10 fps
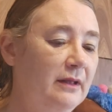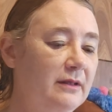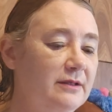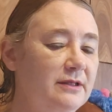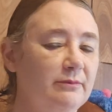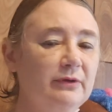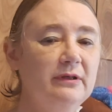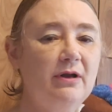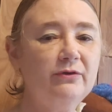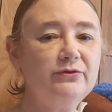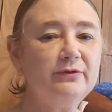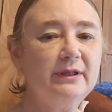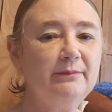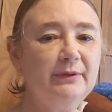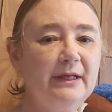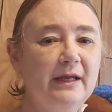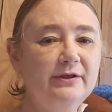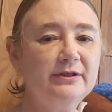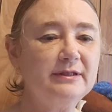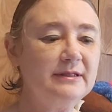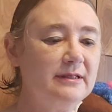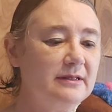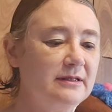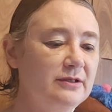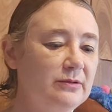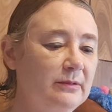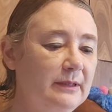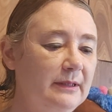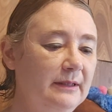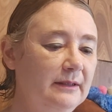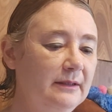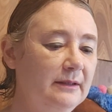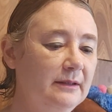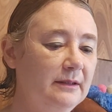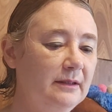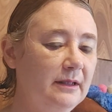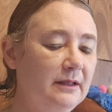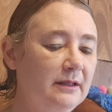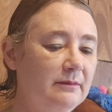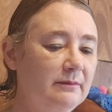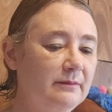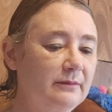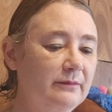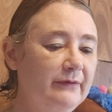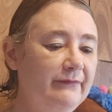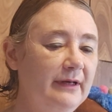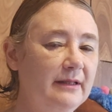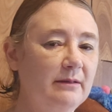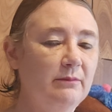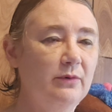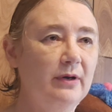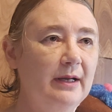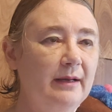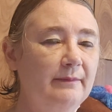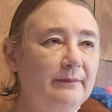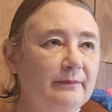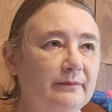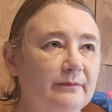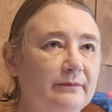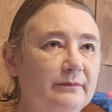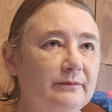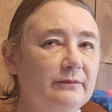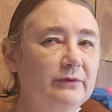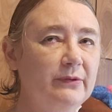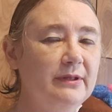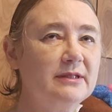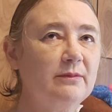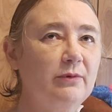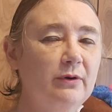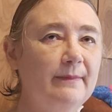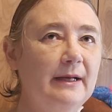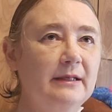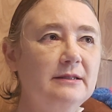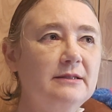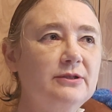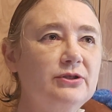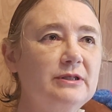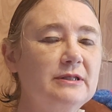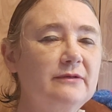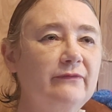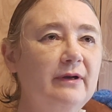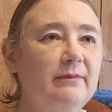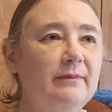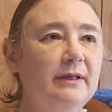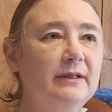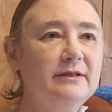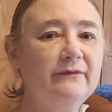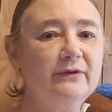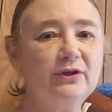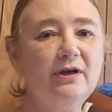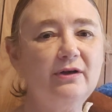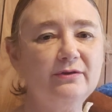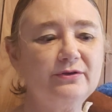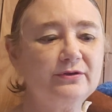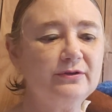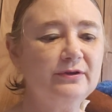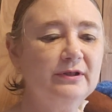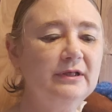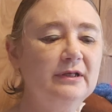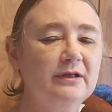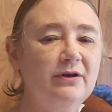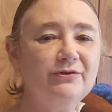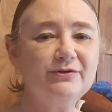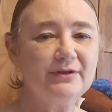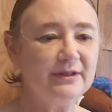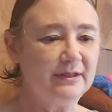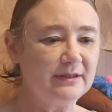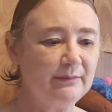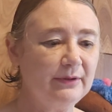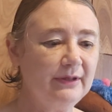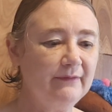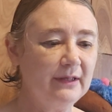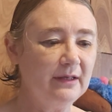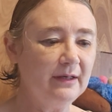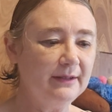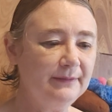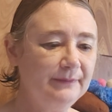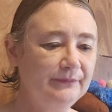There's some real cultural implications in this story. We find that Ruth is a Moabitess. She's from a different culture that doesn't believe in God,